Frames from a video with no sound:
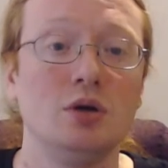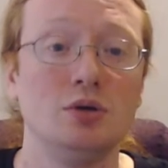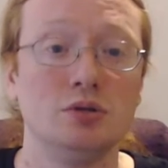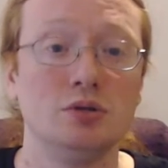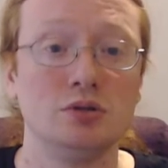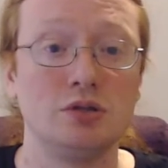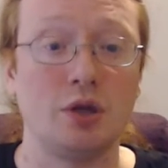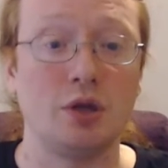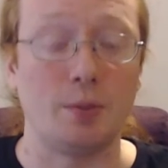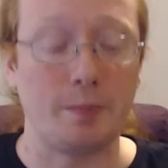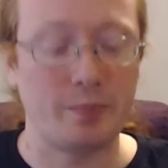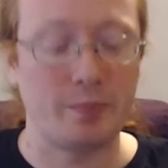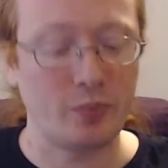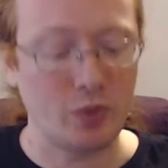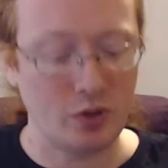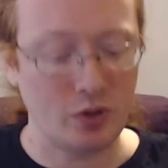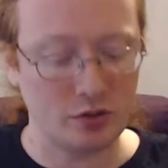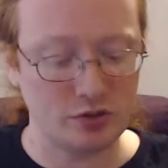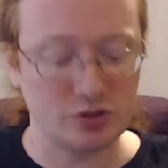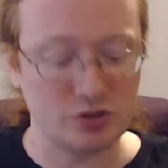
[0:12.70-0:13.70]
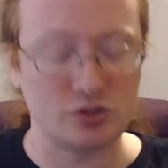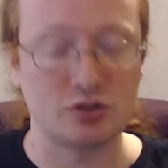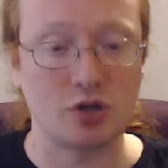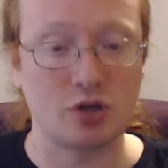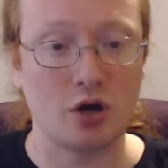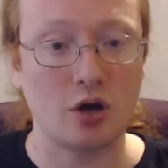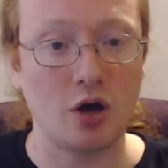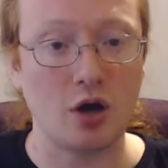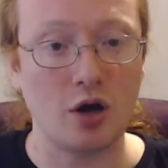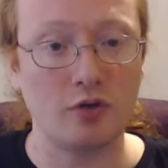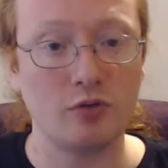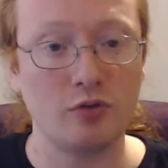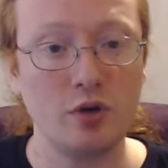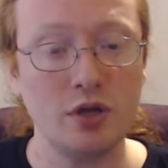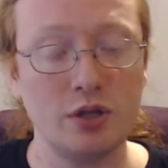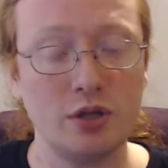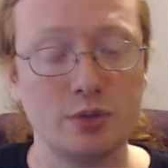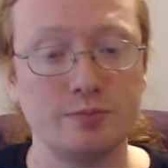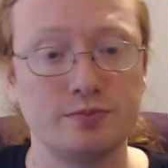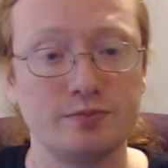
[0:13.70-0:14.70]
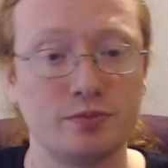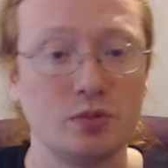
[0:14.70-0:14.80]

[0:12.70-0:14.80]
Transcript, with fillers: So, to start off with,